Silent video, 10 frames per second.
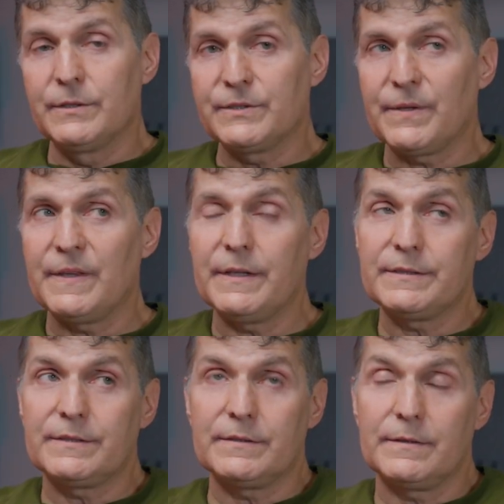So
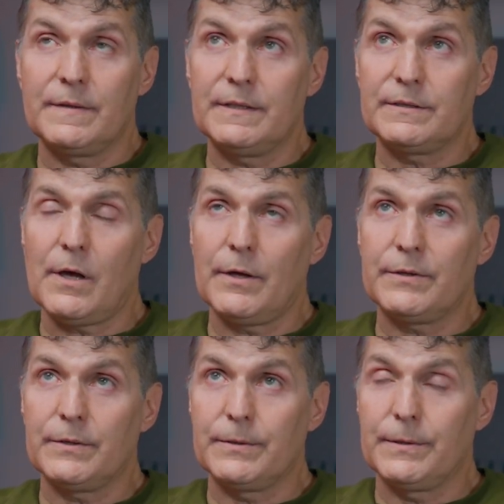this
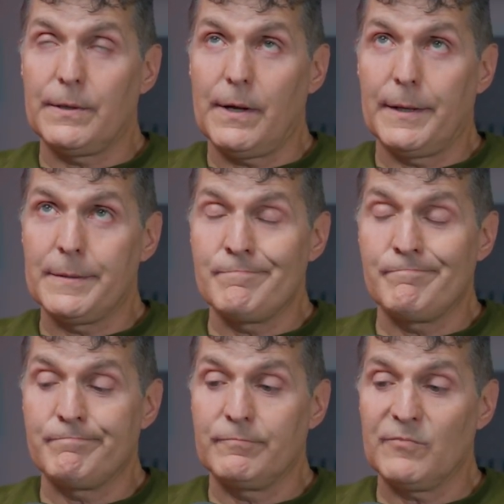author,
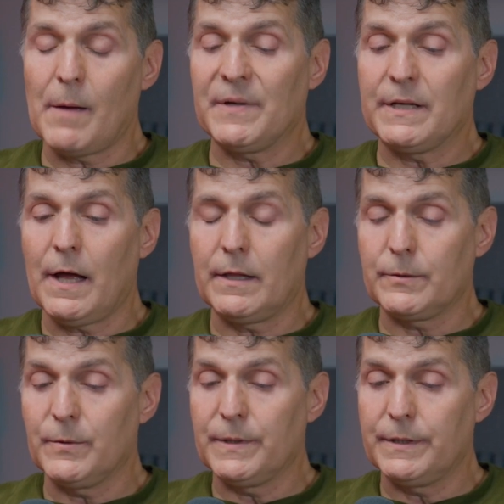Robin
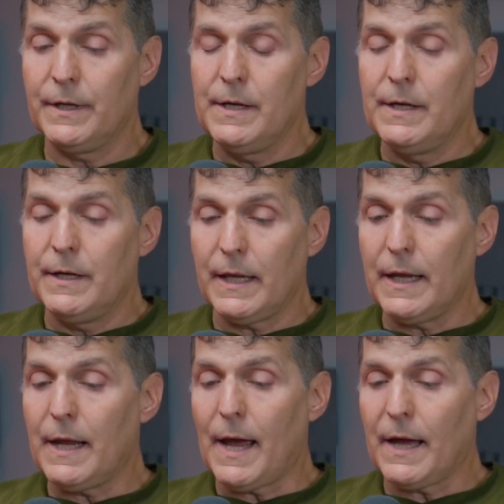Collingwood,
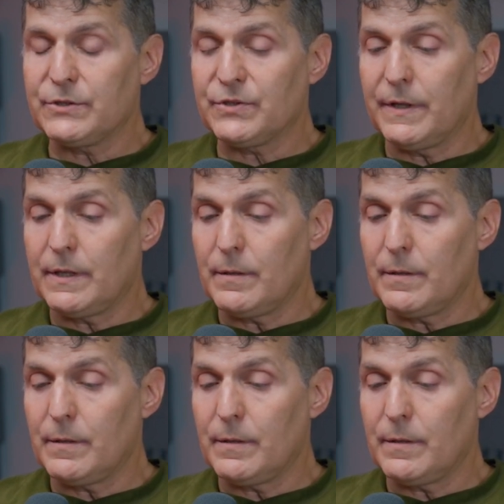he directly